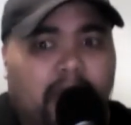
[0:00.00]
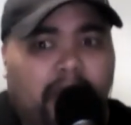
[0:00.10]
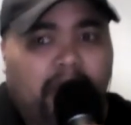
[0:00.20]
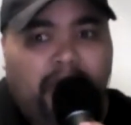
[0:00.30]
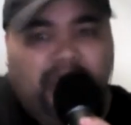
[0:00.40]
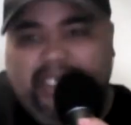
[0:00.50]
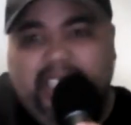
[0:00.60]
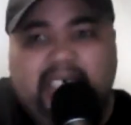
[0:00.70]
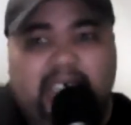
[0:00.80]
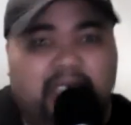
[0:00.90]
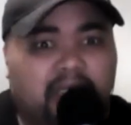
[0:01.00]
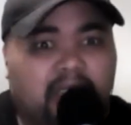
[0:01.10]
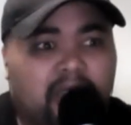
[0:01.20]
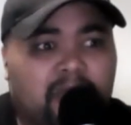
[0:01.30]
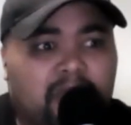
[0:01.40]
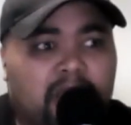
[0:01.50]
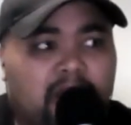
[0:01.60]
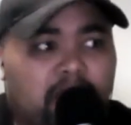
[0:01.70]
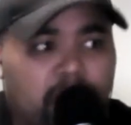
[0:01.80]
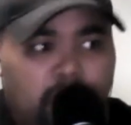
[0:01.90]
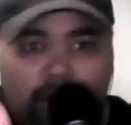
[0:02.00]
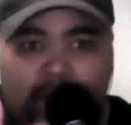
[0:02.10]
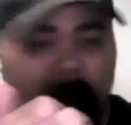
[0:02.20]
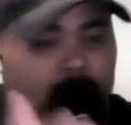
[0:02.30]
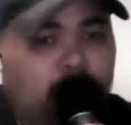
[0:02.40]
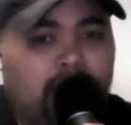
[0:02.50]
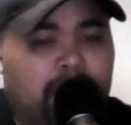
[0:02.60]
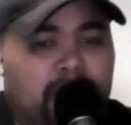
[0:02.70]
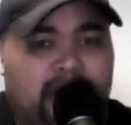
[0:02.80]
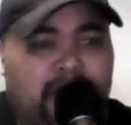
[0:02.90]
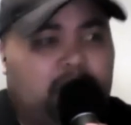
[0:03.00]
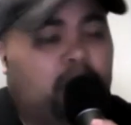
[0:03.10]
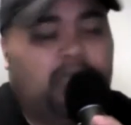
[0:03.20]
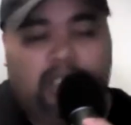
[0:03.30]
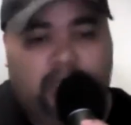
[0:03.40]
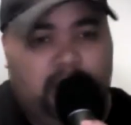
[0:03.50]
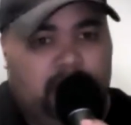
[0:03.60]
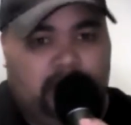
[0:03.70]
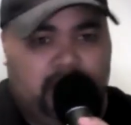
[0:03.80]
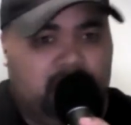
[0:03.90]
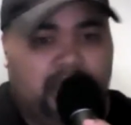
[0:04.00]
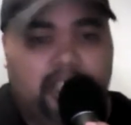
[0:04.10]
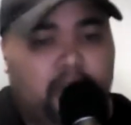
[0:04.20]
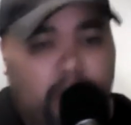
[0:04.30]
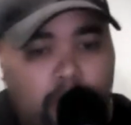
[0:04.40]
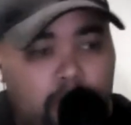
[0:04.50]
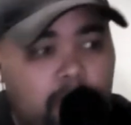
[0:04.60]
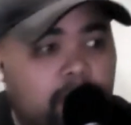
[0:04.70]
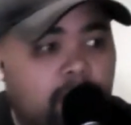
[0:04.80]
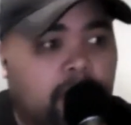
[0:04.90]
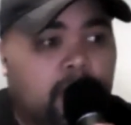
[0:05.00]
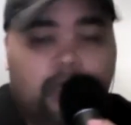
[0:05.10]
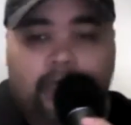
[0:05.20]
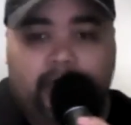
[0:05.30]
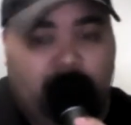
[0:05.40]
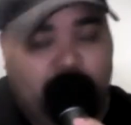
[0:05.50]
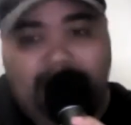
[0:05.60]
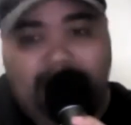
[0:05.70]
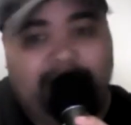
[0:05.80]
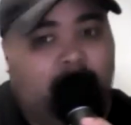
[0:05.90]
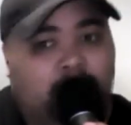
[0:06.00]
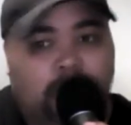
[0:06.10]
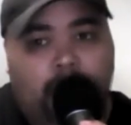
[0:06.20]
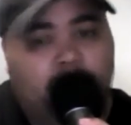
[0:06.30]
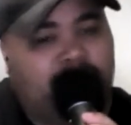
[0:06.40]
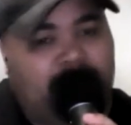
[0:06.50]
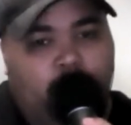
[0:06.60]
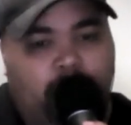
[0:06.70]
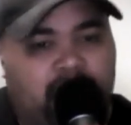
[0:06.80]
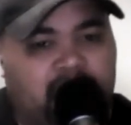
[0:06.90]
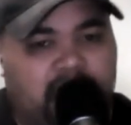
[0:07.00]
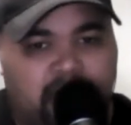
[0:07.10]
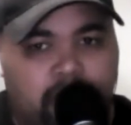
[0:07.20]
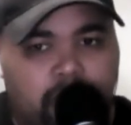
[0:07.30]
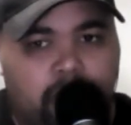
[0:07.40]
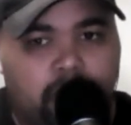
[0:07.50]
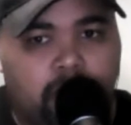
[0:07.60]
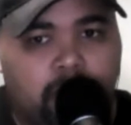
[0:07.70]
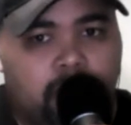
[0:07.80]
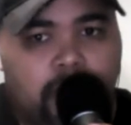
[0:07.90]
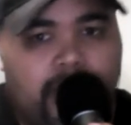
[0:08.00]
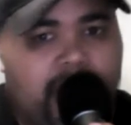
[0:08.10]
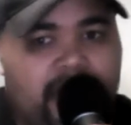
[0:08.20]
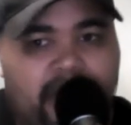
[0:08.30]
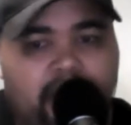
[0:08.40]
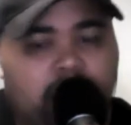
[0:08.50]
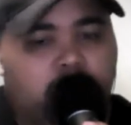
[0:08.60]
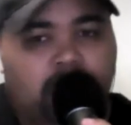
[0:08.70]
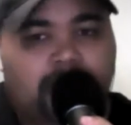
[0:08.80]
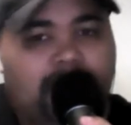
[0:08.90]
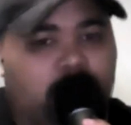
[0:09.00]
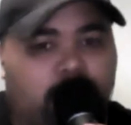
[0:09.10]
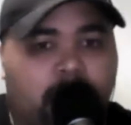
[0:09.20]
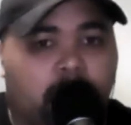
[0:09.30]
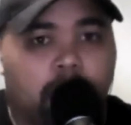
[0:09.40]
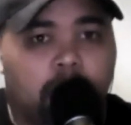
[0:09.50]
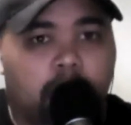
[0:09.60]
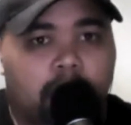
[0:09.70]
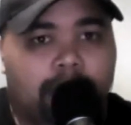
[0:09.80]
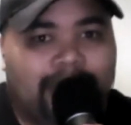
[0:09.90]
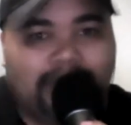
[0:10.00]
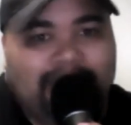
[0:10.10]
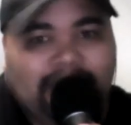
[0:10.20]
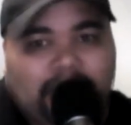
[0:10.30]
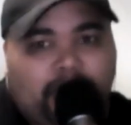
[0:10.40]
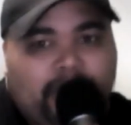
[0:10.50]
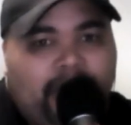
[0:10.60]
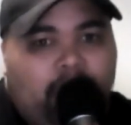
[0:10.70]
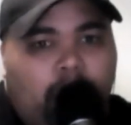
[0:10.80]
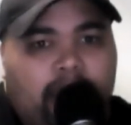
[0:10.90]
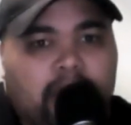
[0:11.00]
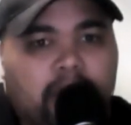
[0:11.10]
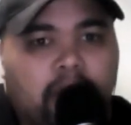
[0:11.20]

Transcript: I don't care if he's a 6th seed. Limit LeBron's minutes, even though he's going to tell you no. Keep AD out to probably the final week of the season. and then just roll the dice from there. That should be the plan always.